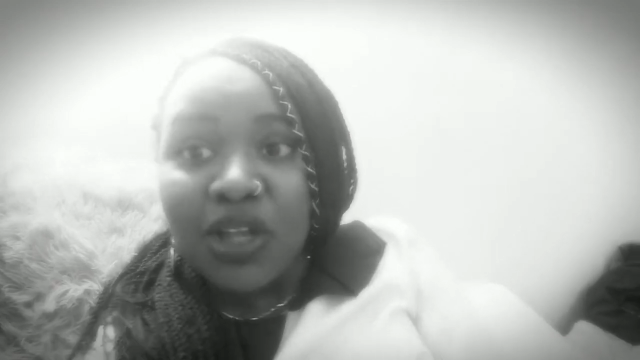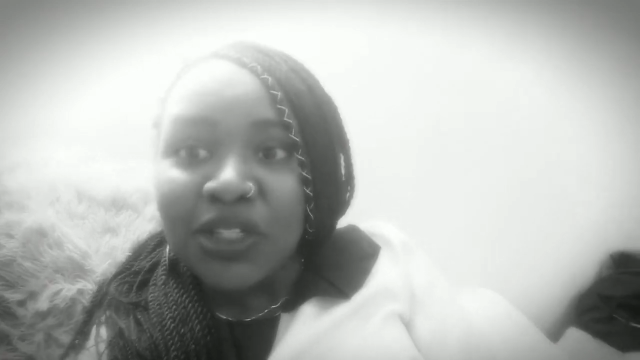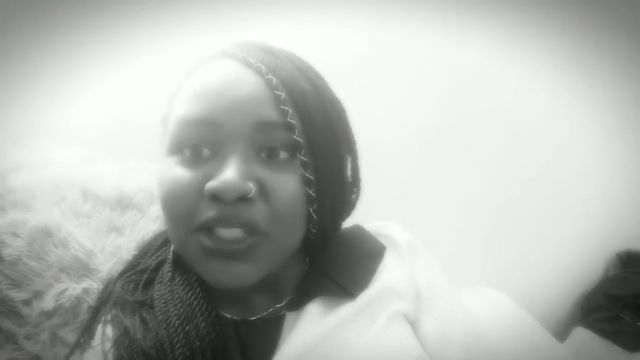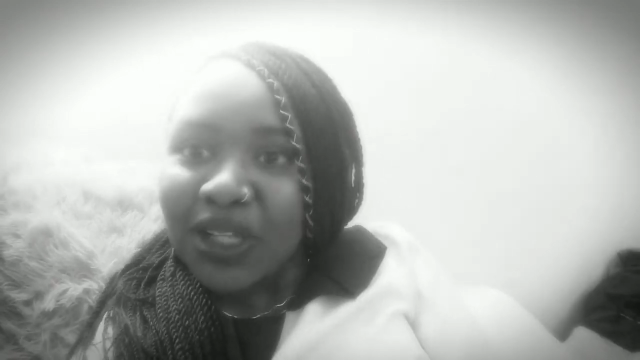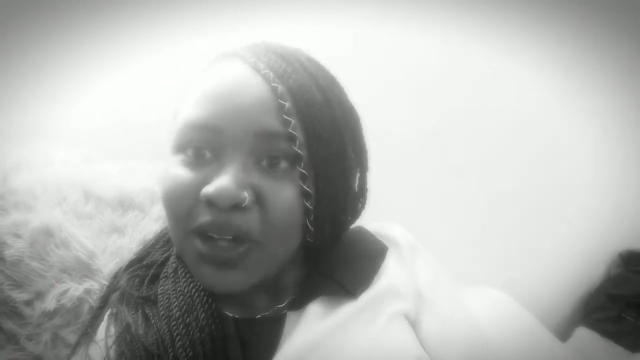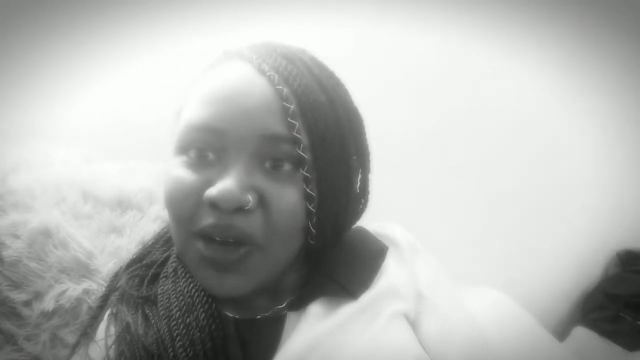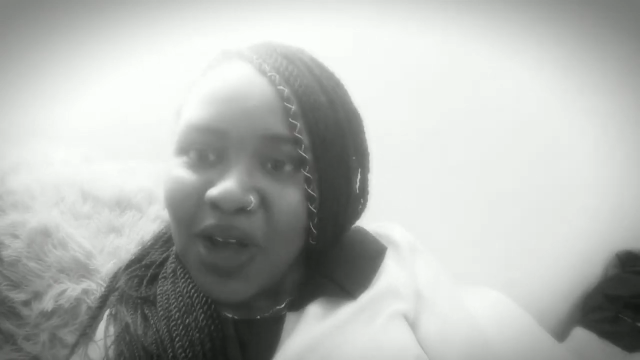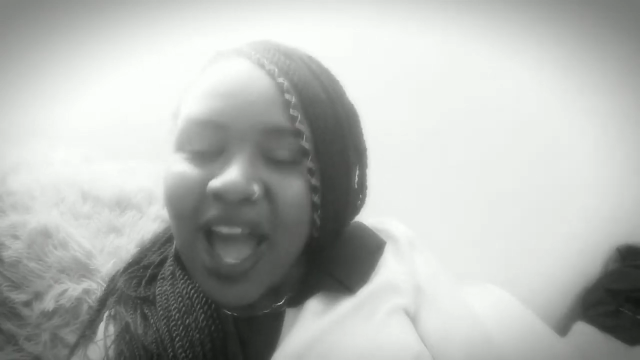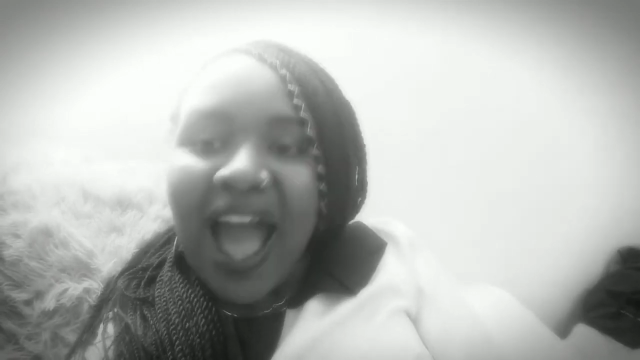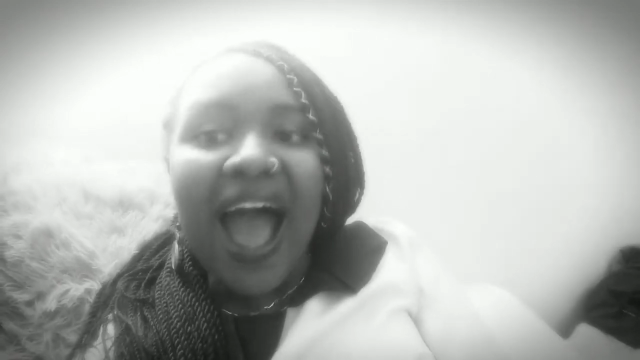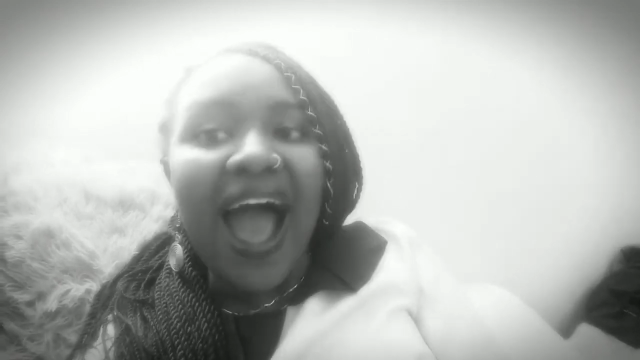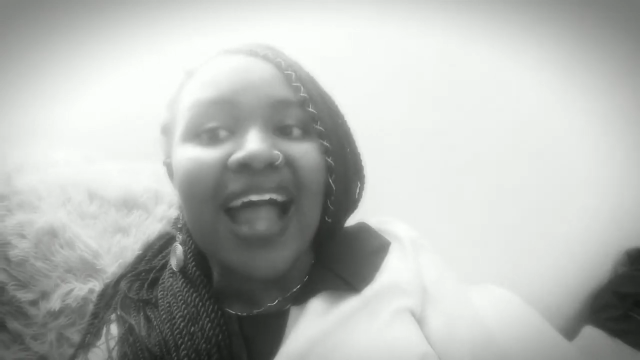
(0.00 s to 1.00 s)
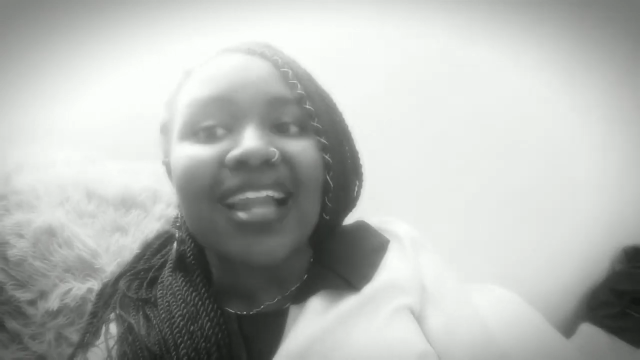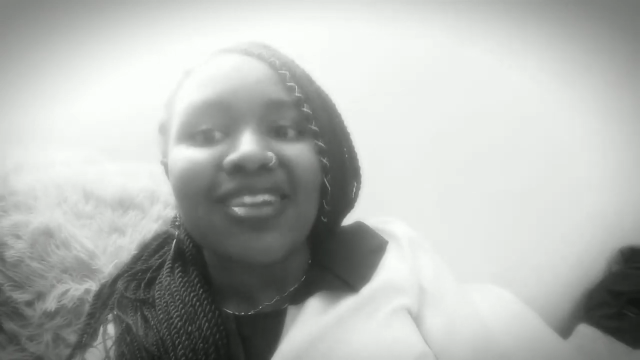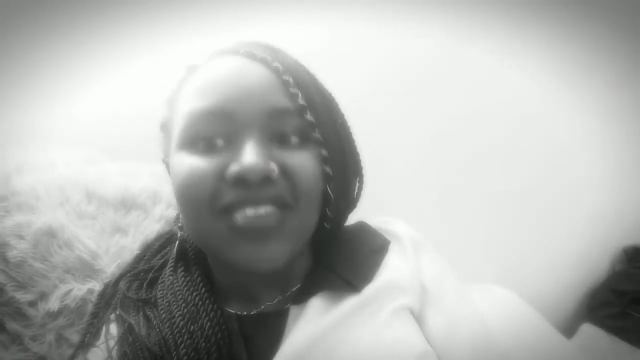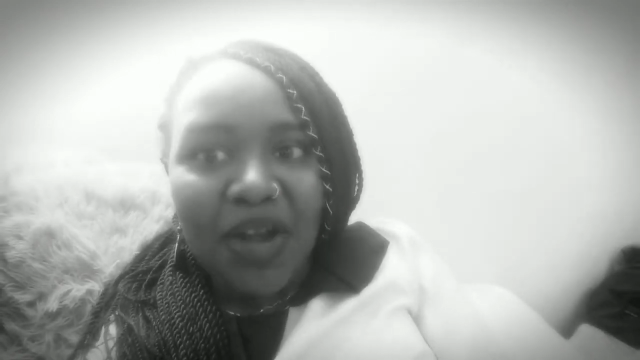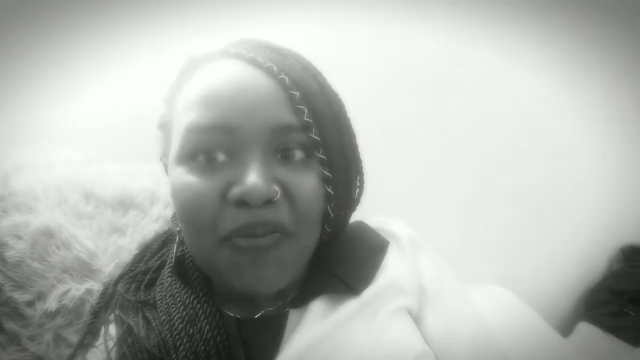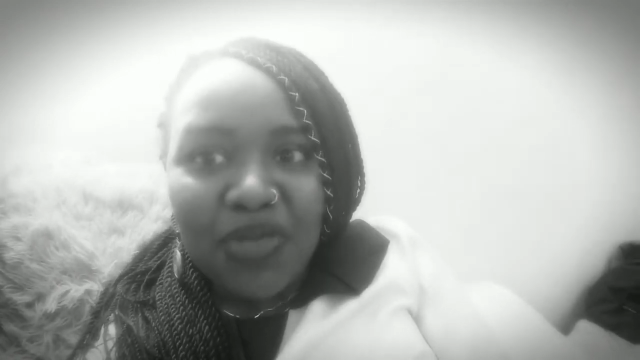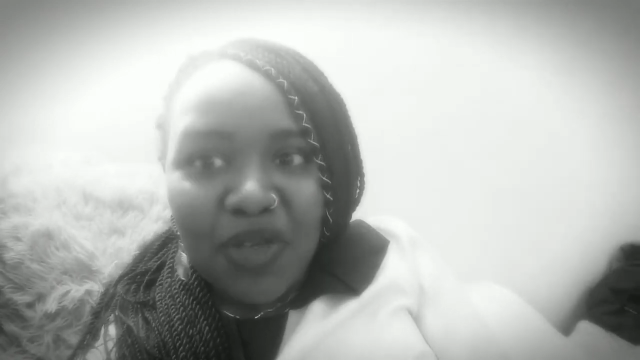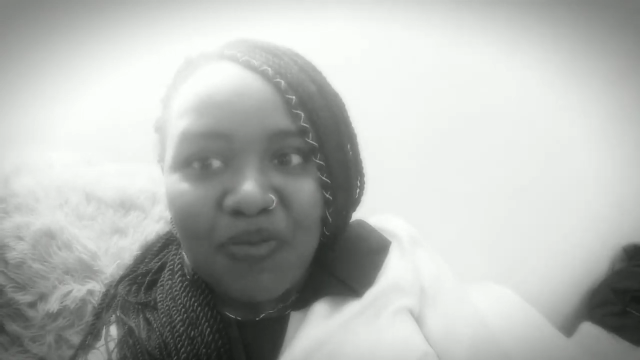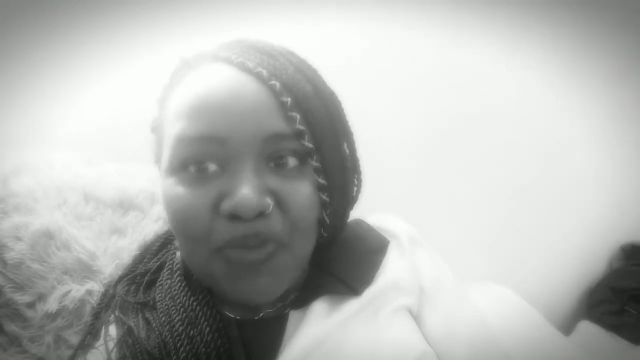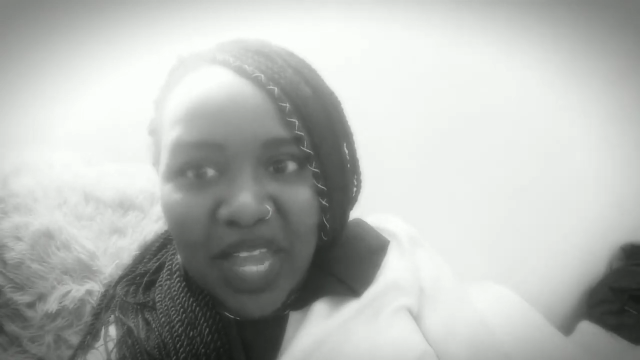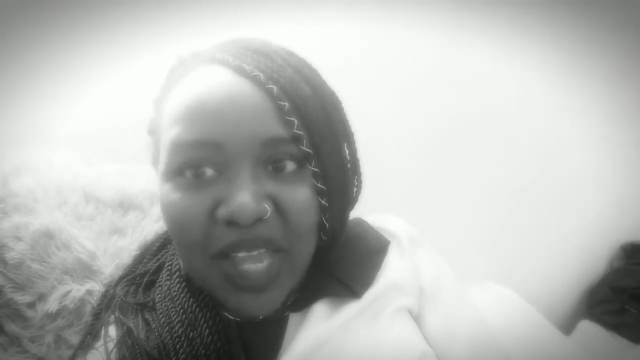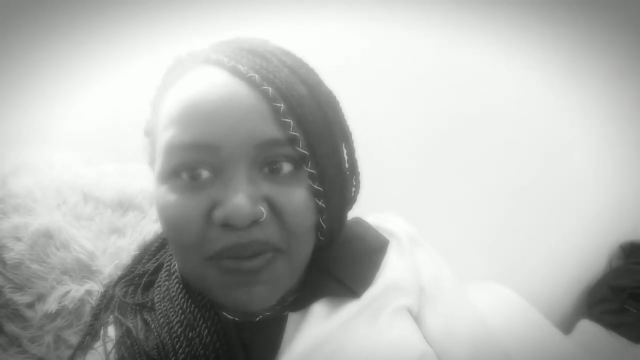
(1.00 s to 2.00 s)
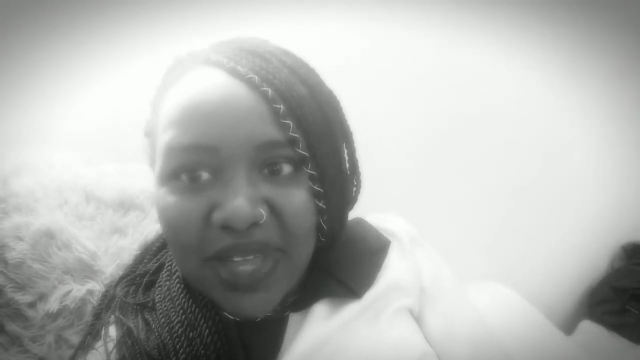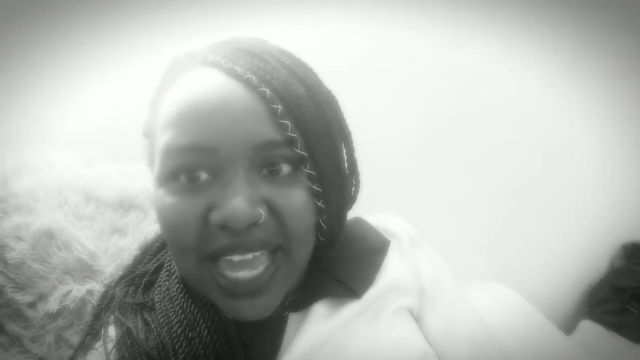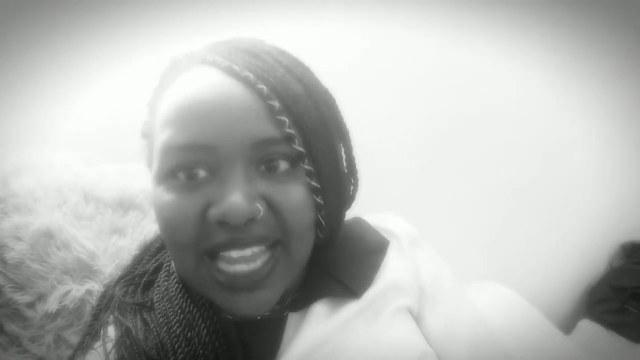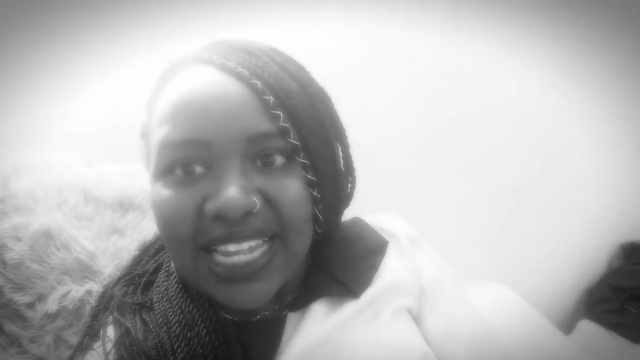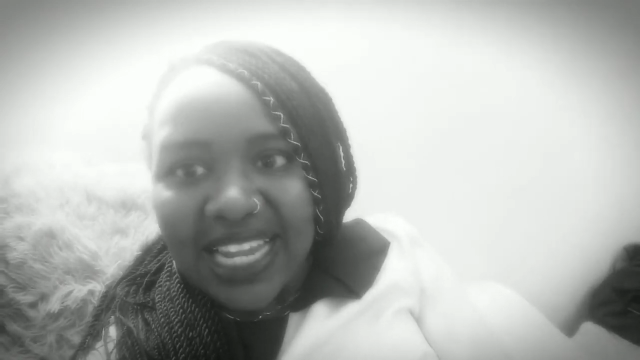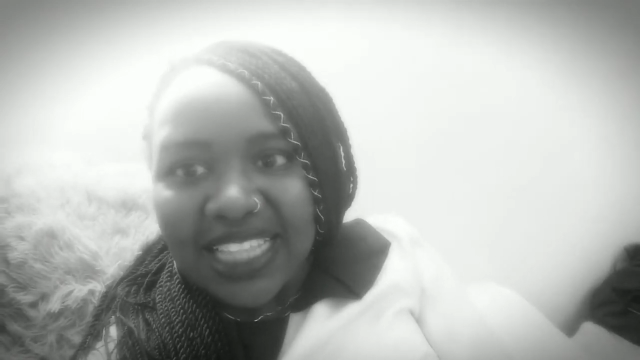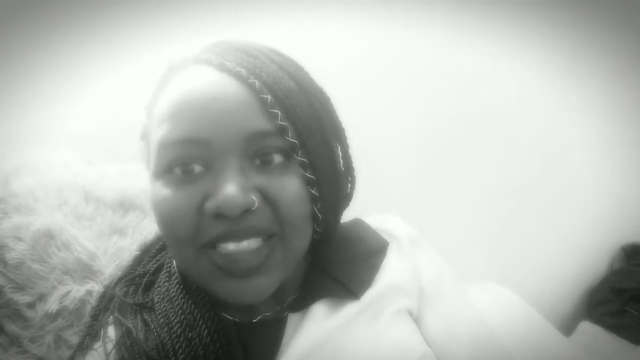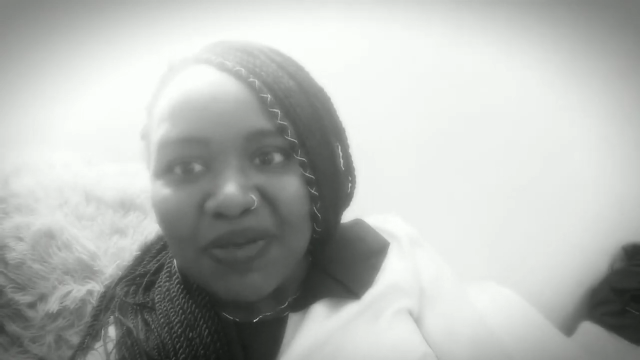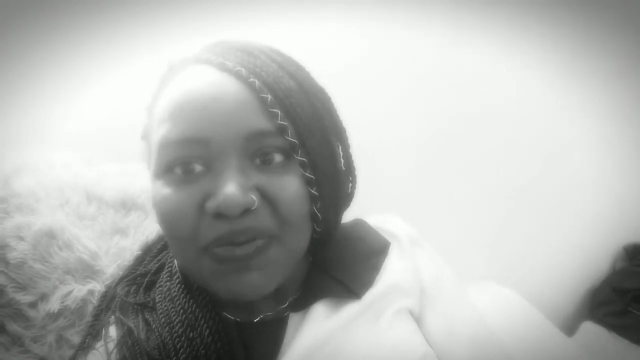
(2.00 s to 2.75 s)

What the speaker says: So unwrap the baby and let the